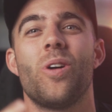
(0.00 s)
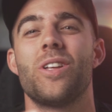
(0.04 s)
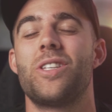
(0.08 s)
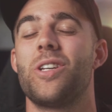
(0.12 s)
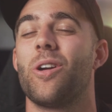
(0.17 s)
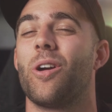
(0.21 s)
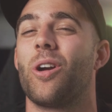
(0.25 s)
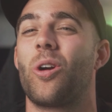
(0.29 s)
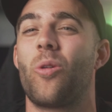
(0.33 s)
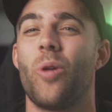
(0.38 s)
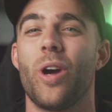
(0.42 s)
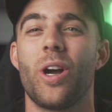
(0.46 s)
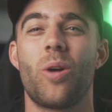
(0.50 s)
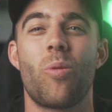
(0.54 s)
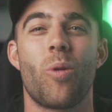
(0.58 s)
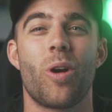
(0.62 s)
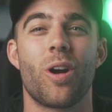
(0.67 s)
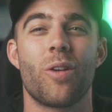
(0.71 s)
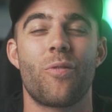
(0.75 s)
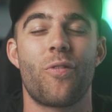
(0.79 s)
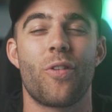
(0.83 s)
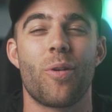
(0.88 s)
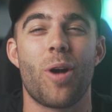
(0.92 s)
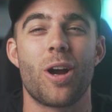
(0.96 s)
let's hear a quick
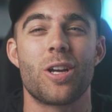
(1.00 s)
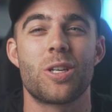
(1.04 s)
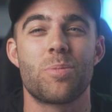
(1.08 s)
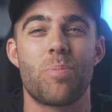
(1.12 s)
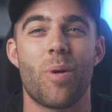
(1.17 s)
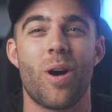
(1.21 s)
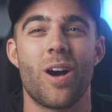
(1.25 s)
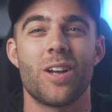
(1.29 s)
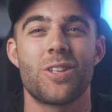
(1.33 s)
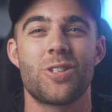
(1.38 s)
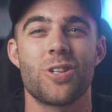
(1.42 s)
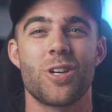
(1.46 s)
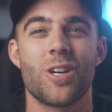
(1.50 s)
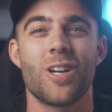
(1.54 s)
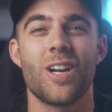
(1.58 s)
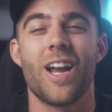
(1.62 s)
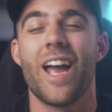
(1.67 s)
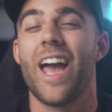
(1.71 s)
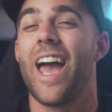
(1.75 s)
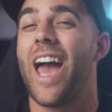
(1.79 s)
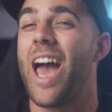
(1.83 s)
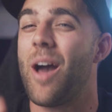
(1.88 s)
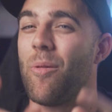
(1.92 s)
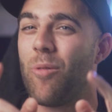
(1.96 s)
word from our sponsor
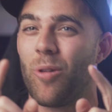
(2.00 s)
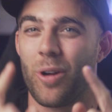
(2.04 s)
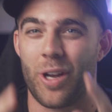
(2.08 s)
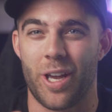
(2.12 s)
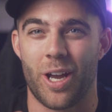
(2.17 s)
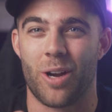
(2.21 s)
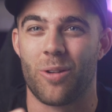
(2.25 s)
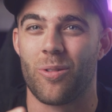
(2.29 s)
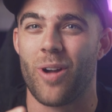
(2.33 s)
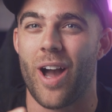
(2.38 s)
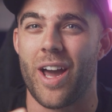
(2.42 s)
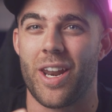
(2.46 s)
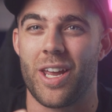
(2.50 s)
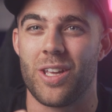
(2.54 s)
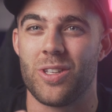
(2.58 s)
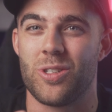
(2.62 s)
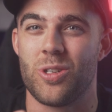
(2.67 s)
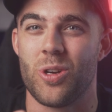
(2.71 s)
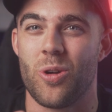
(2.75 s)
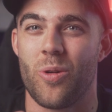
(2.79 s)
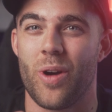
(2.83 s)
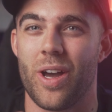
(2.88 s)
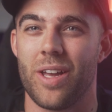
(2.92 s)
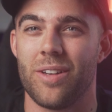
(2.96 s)
and we'll get right
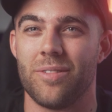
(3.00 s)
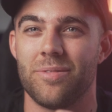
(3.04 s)
into it.